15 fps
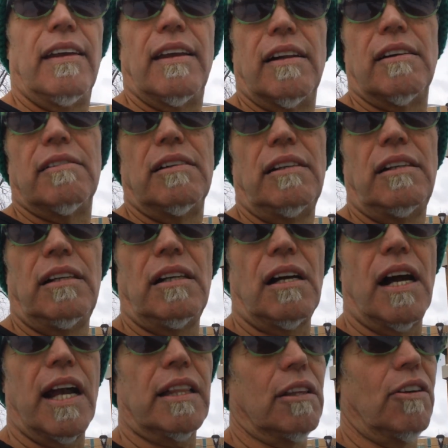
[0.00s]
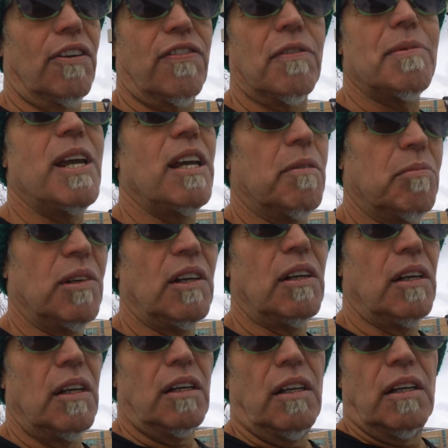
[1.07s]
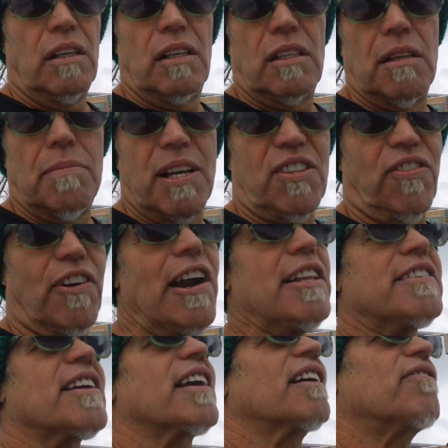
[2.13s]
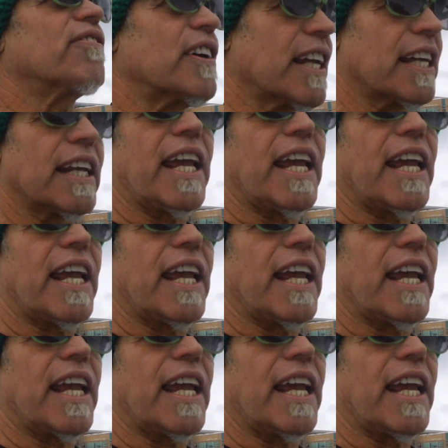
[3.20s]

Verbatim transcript: You know, I learned from him. The best forensic freaking